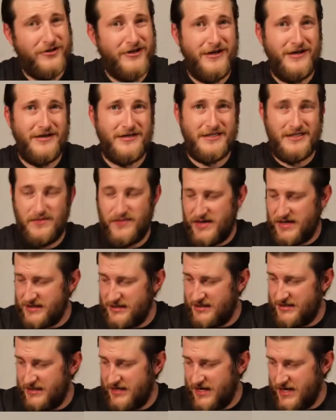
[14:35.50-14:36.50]
treating us the
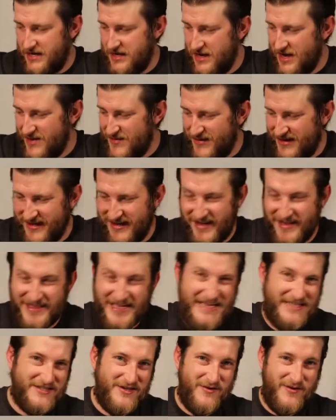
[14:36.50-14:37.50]
best today, but again,
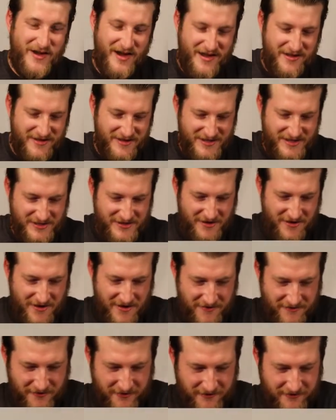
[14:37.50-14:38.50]
that's okay. This is
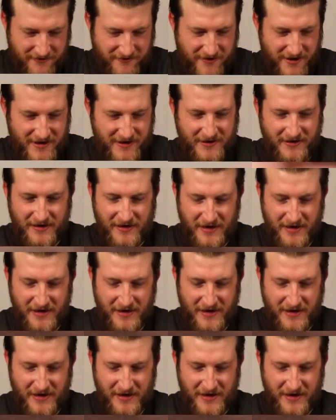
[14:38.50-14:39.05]
all for fun.